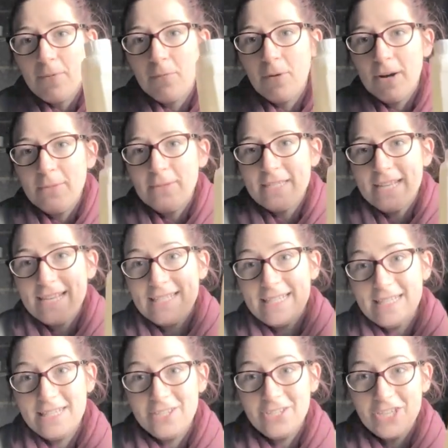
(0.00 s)
What I would say is
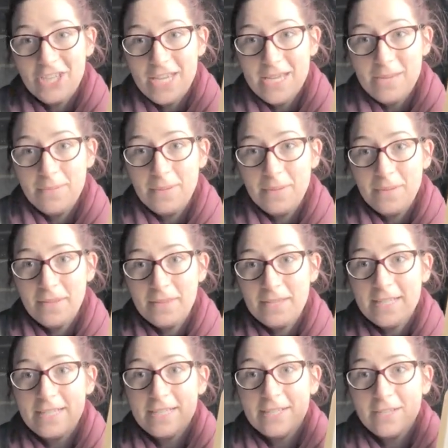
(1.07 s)
this is cheap.
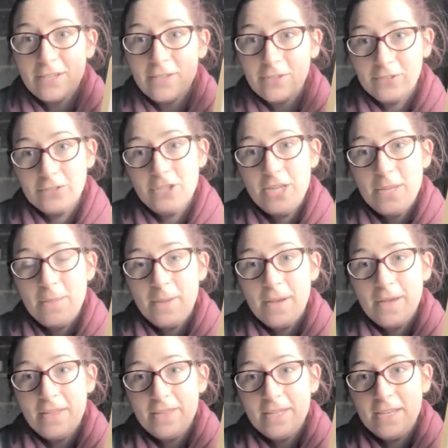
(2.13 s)
This is a lot
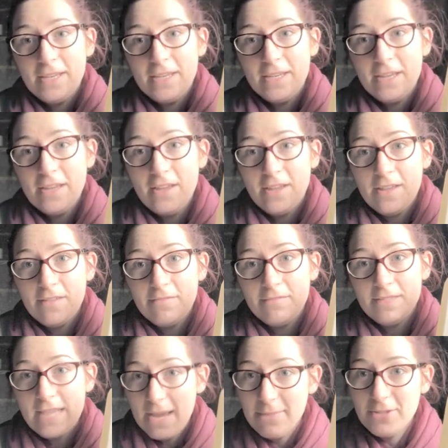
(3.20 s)
cheaper than
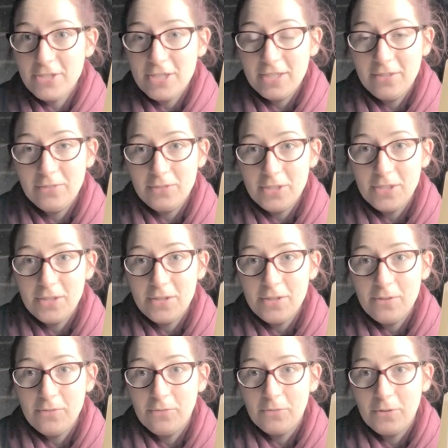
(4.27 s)
damaging your
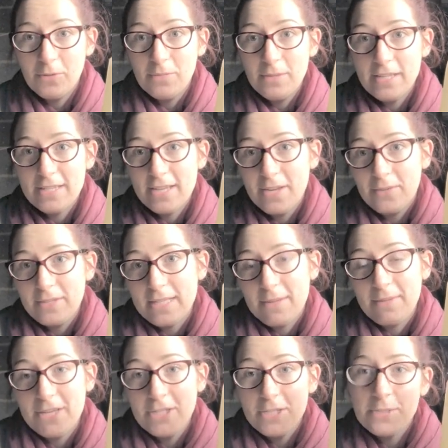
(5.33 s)
ewe from internal
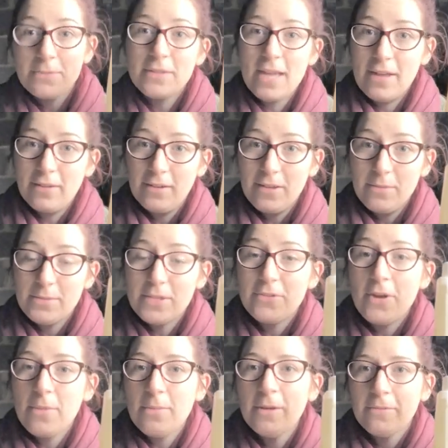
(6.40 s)
examinations without lube, so
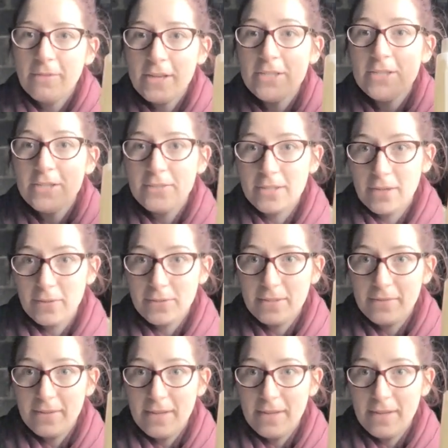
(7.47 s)
don't be afraid to use a lot of